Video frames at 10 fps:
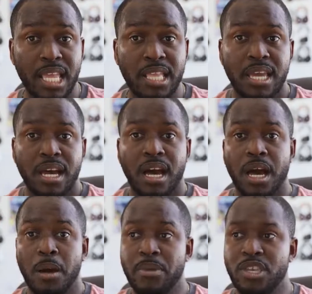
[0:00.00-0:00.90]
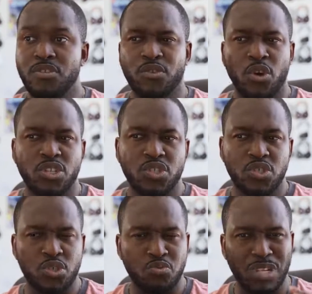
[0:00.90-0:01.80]
in, and you've got
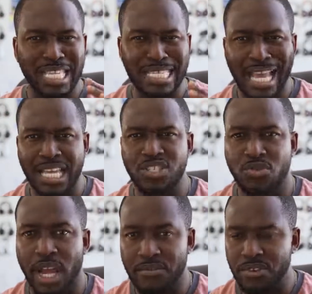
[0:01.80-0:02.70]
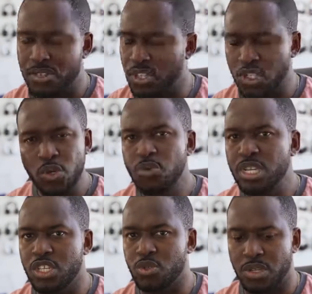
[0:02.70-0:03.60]
just really nice drivers. The
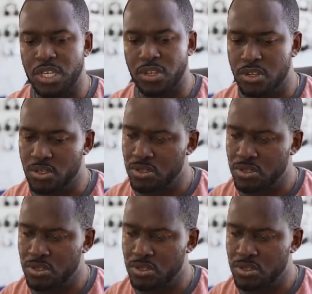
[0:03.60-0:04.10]
tuning is really good.